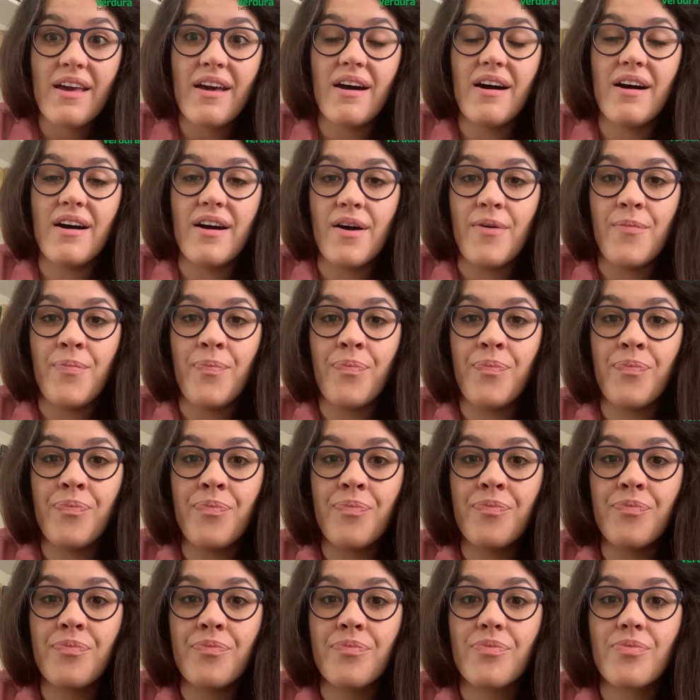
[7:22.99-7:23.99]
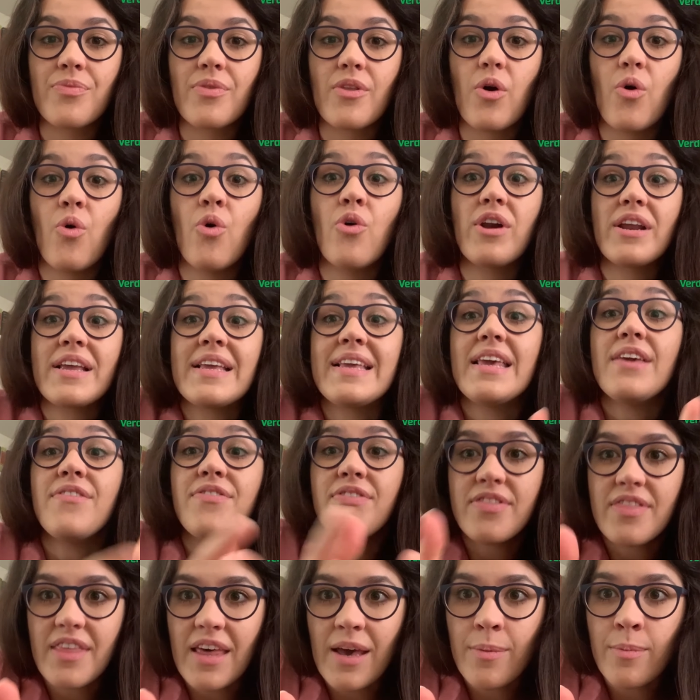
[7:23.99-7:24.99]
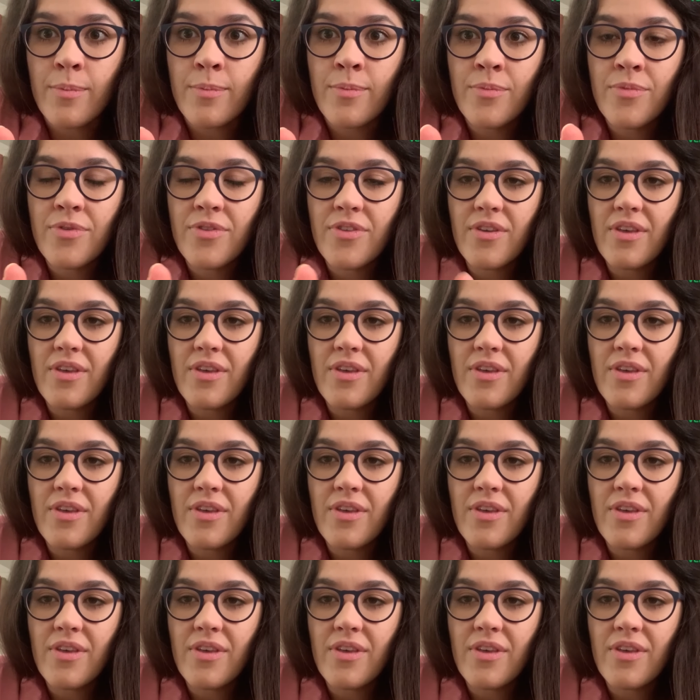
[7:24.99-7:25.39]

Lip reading: or give them